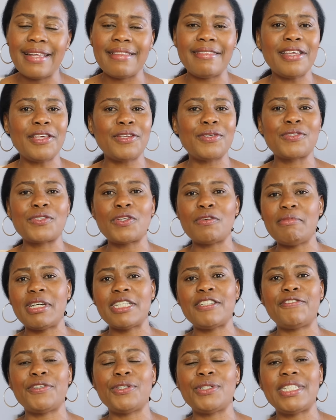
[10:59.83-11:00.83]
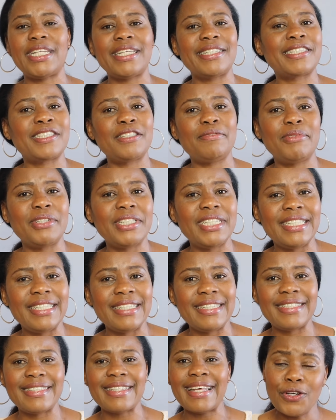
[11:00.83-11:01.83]
Thank you so much for your
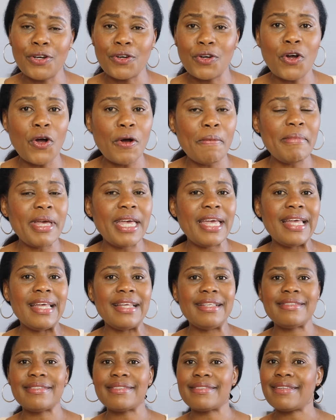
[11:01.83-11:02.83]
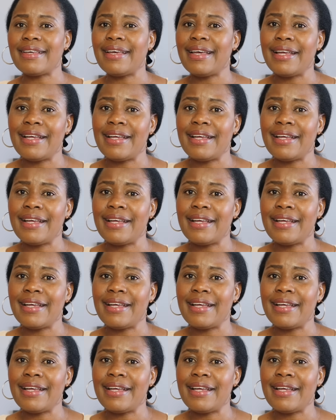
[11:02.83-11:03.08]
testimonies, your comments,